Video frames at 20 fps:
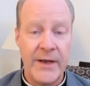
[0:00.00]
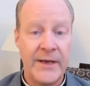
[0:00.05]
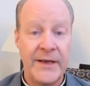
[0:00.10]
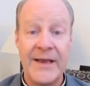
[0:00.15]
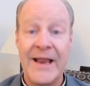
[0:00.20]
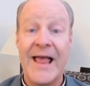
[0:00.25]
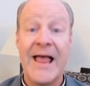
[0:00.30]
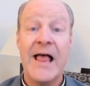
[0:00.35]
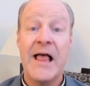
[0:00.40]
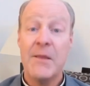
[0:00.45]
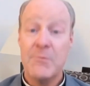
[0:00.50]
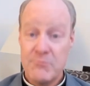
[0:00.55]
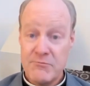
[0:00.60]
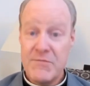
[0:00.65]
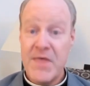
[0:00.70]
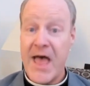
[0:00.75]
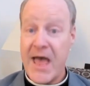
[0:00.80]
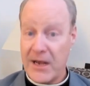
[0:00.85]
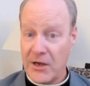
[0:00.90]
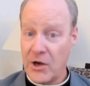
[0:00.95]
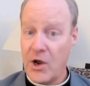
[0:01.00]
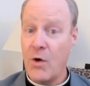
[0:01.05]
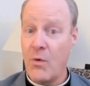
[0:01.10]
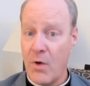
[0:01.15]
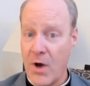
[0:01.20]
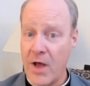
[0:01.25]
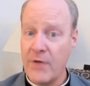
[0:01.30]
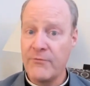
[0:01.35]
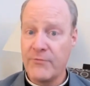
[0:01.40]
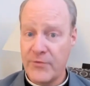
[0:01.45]
And That'll go
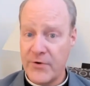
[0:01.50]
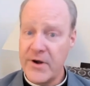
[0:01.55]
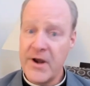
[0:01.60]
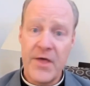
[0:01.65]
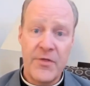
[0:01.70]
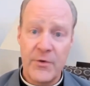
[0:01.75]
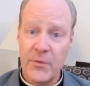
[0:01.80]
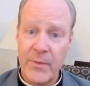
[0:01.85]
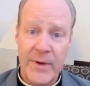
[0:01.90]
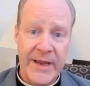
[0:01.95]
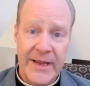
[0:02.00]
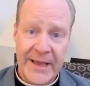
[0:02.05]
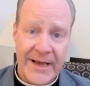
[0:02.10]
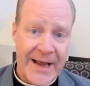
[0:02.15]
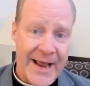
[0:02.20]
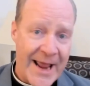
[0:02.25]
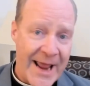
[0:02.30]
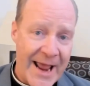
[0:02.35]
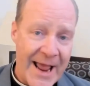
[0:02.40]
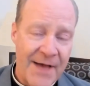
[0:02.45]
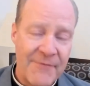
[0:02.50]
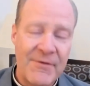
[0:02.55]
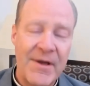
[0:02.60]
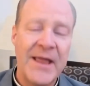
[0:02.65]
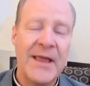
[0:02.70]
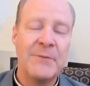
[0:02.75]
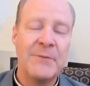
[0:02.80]
on for another week and a half. It,